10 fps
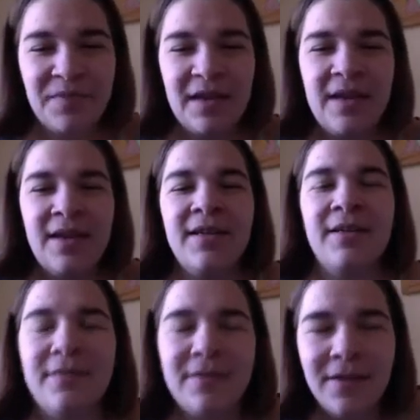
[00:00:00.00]

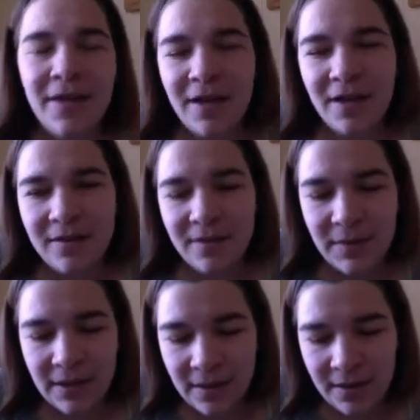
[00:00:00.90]
And
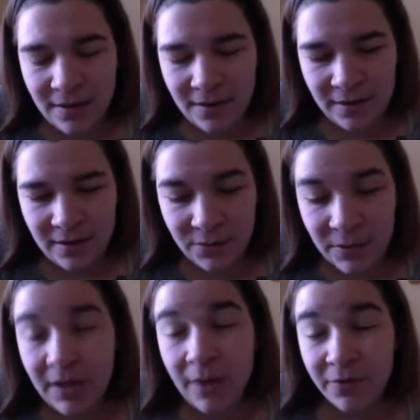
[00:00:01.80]
something that is
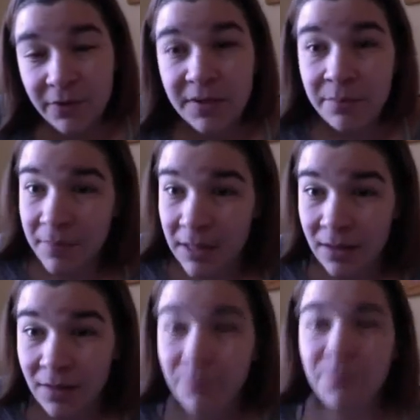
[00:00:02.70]
really helpful to
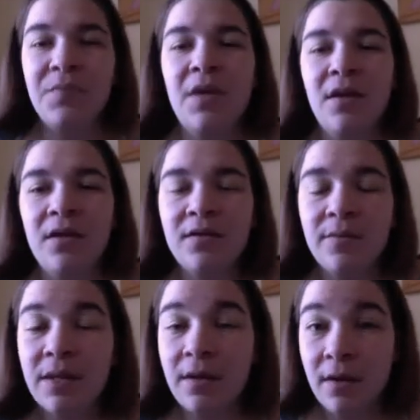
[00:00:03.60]
me and
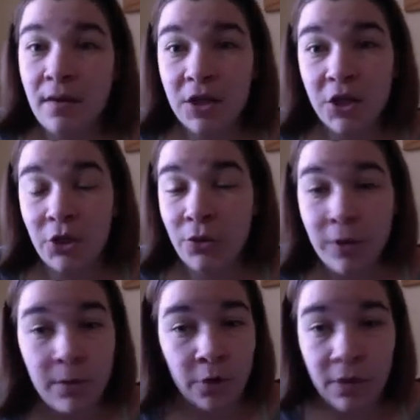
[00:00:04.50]
something that I like to do
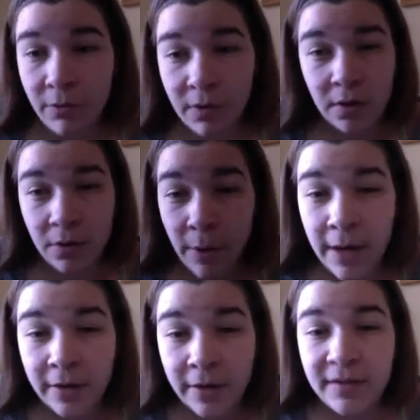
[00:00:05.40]
when I'm working with other
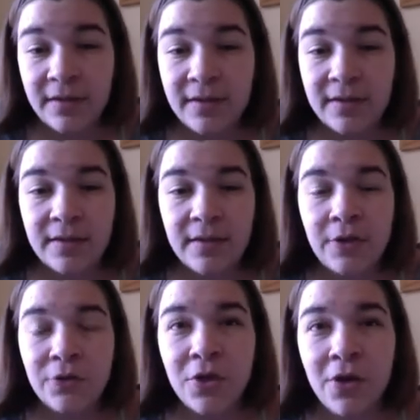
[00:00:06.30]
writers is,
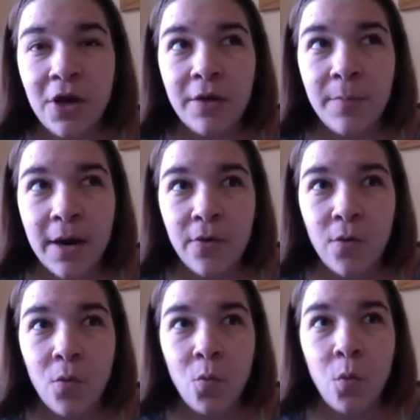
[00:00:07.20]
talk
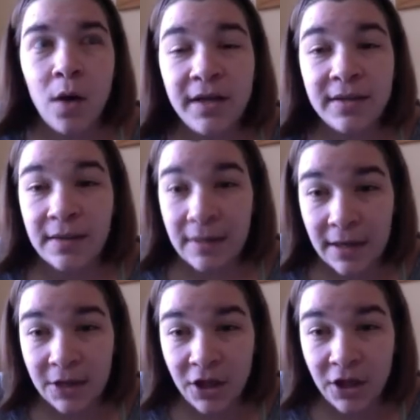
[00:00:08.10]
about what is
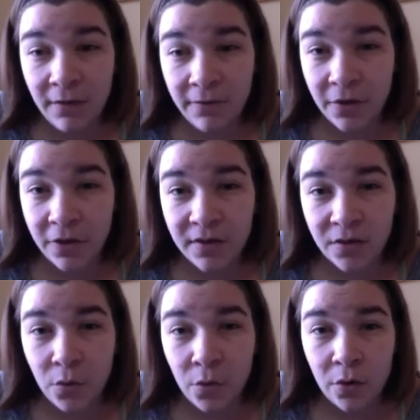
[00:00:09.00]
engaging first,
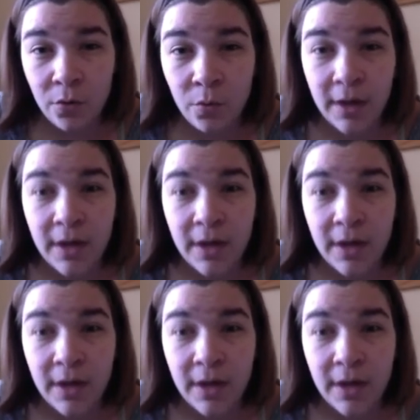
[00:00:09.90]
or what I